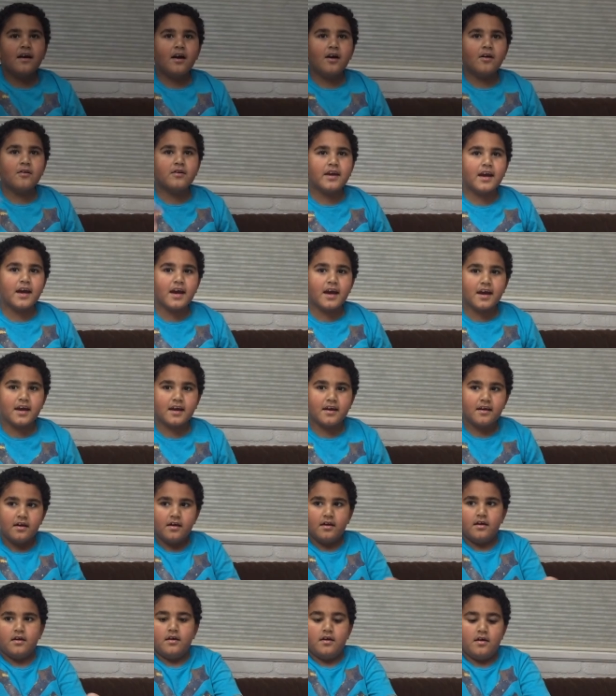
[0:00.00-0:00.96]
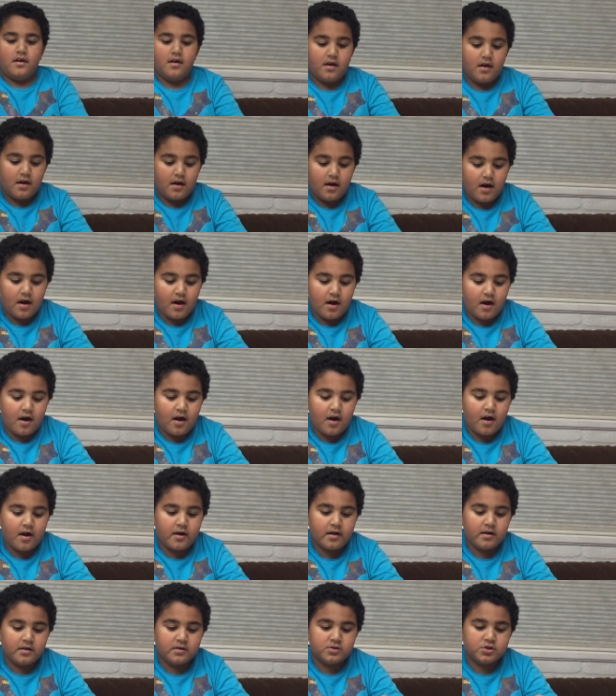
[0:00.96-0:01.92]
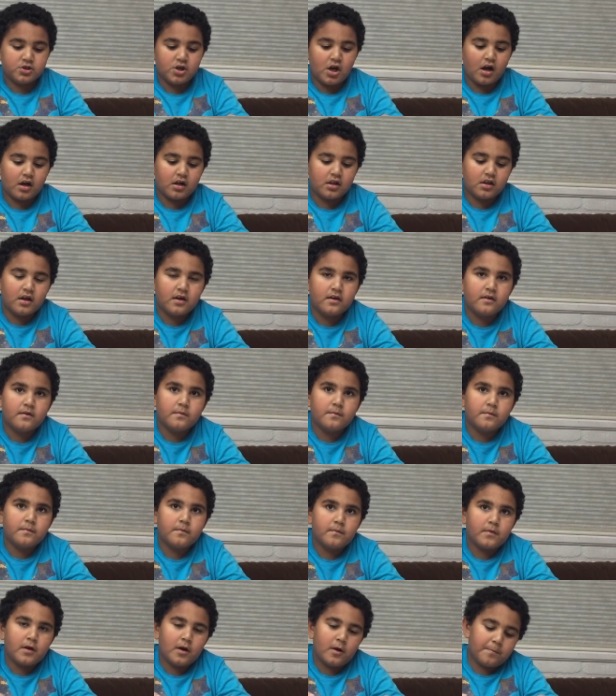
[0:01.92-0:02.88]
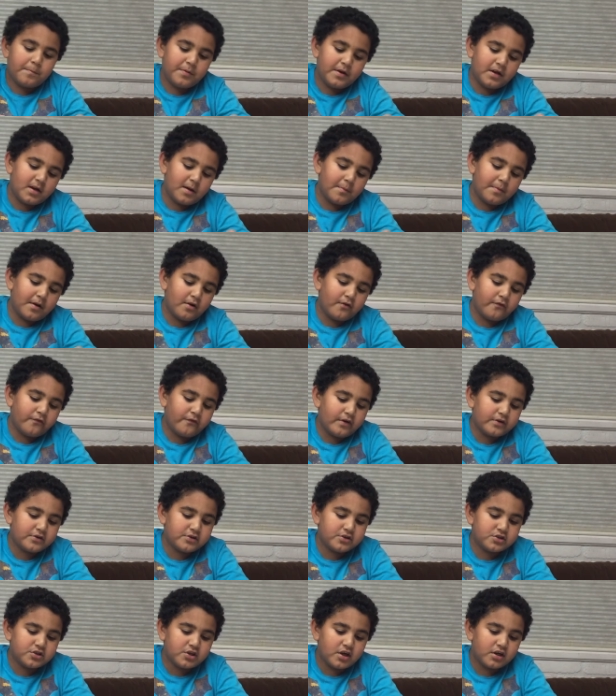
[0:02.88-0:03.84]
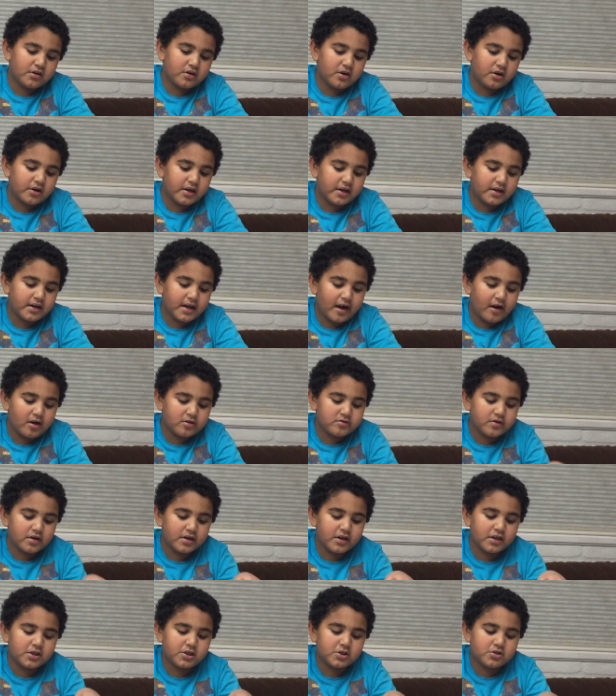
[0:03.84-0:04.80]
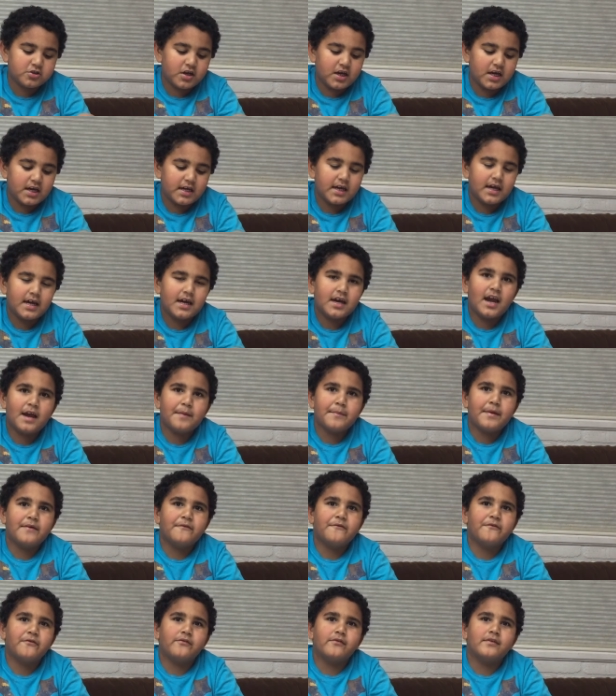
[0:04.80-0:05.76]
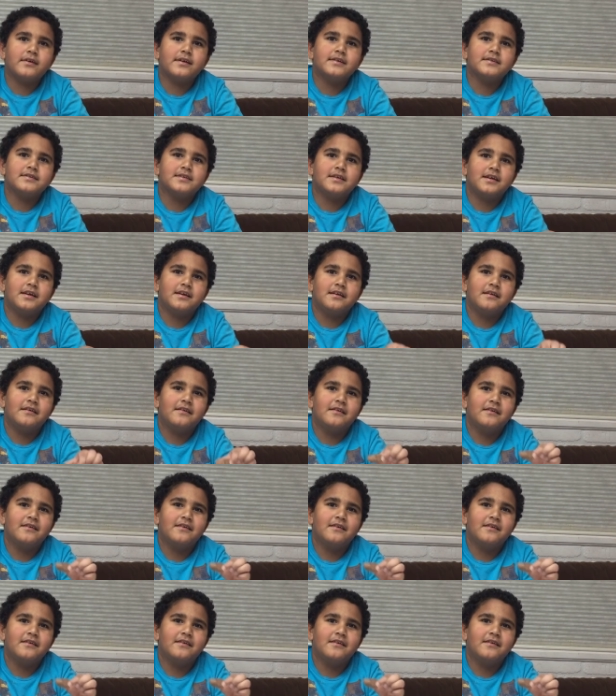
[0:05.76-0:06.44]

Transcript: Okay, our peanut butter fudge is done cooking. Now it's ready to try. I meant freezing.